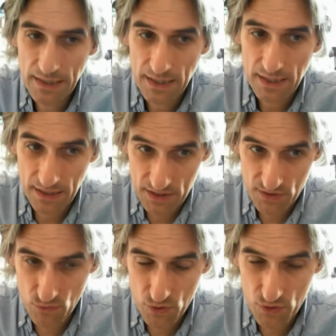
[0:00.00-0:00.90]

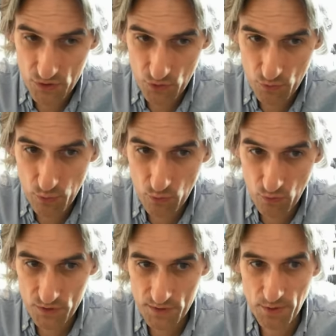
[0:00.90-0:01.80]
against rook and two
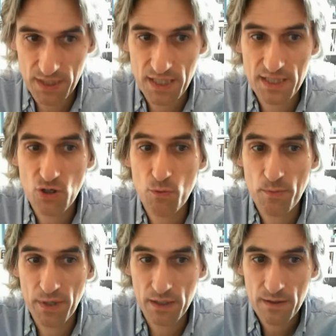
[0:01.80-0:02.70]
pawns, but he's
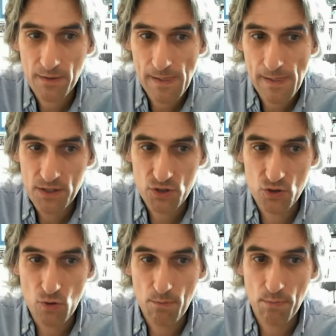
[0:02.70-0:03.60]
hoping
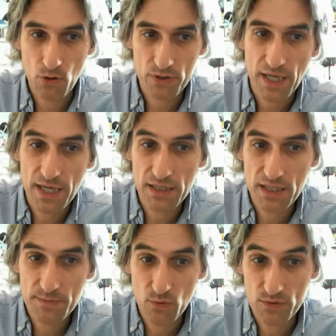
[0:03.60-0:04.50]
to blockade
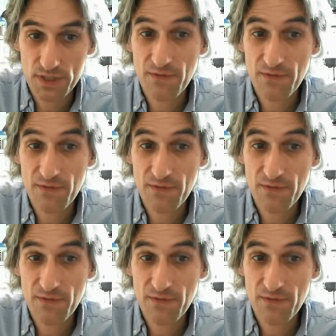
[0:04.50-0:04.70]
these pawns.